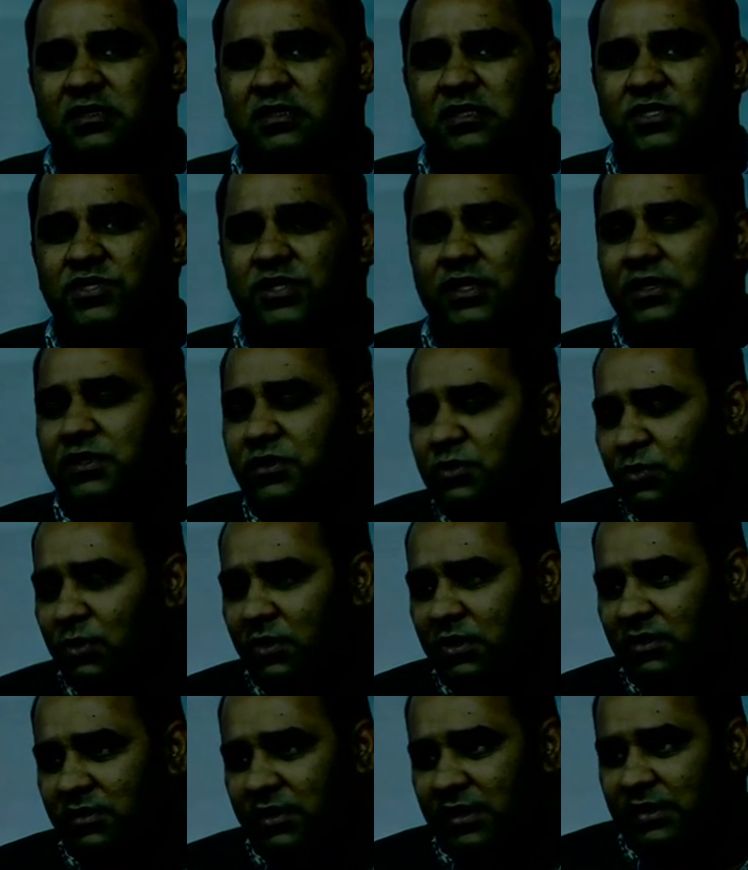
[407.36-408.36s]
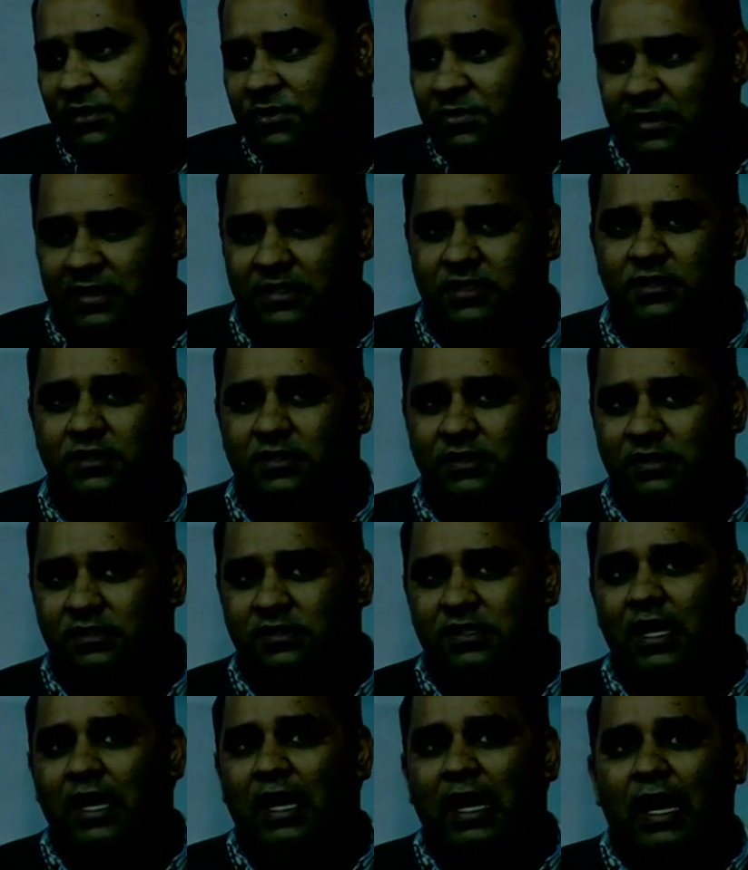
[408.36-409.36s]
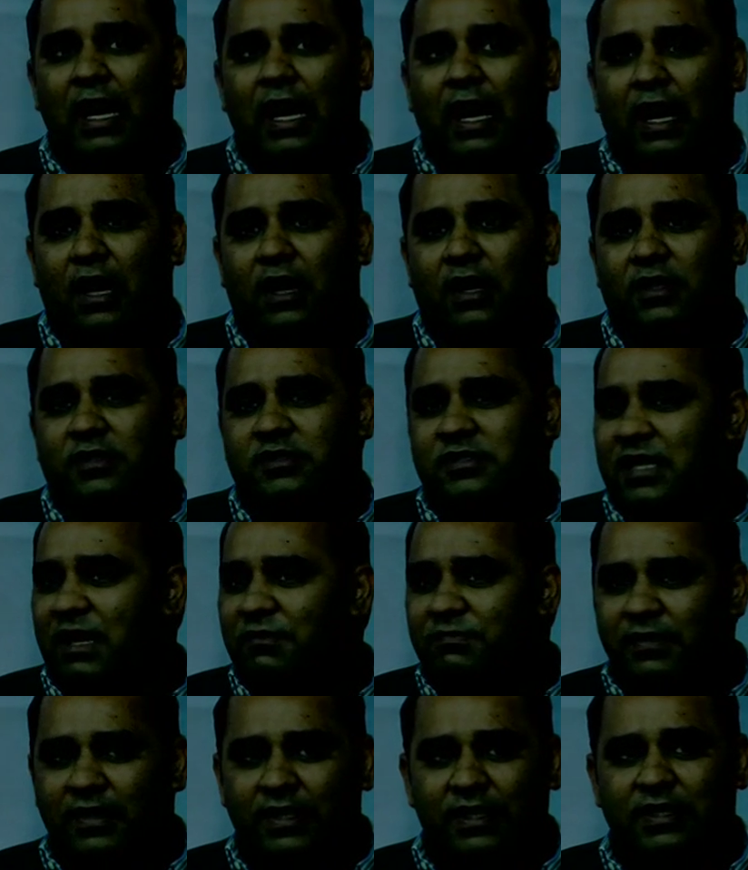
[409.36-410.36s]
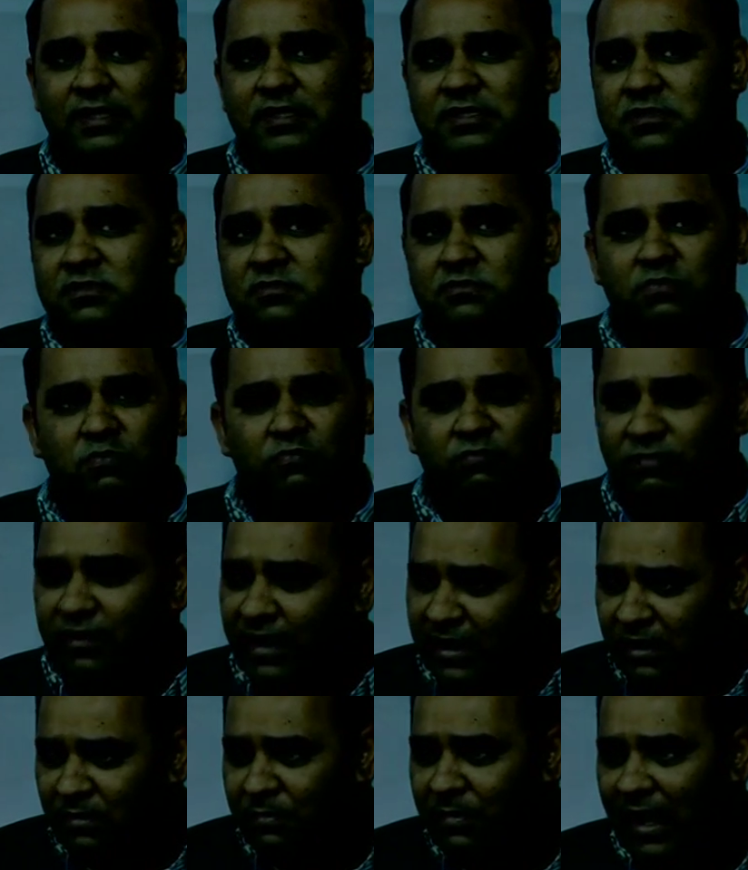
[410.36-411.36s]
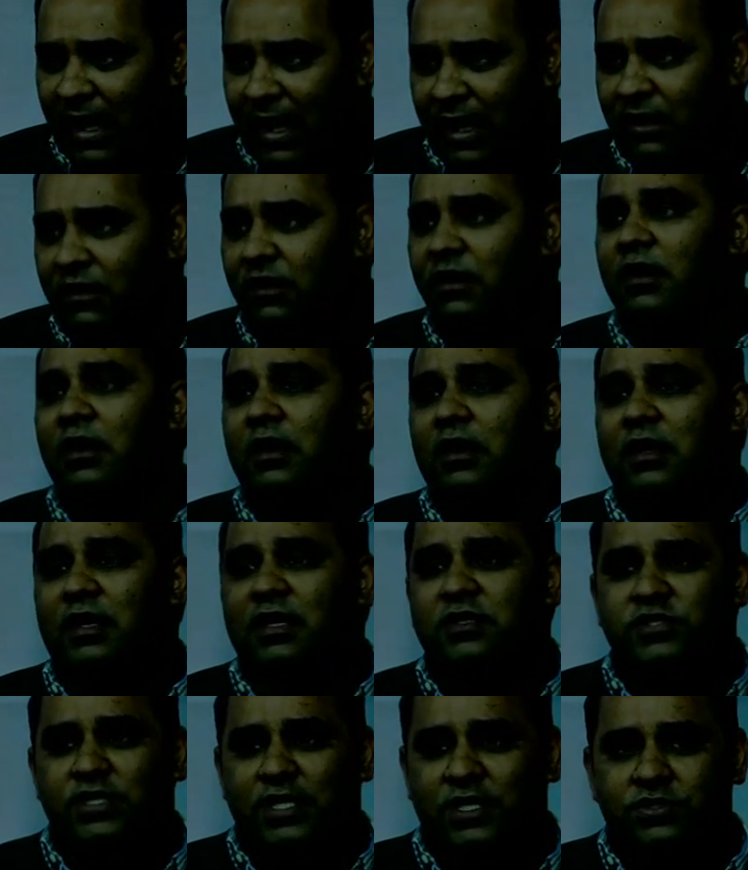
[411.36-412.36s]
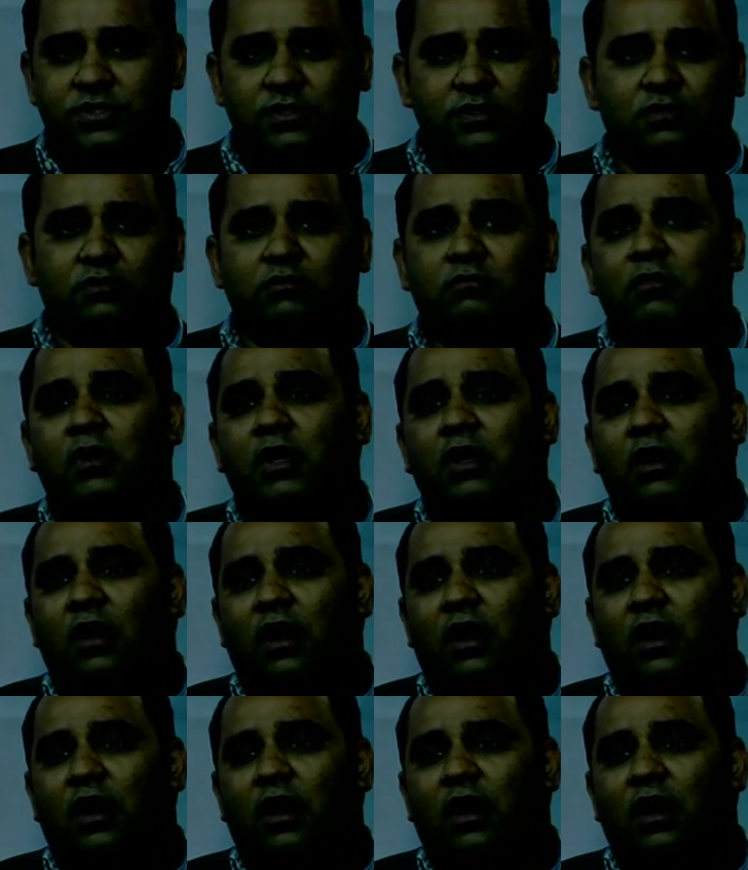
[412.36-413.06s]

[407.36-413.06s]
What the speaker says: tier 2 or tier 3 cities, traffic is very bad, congestion.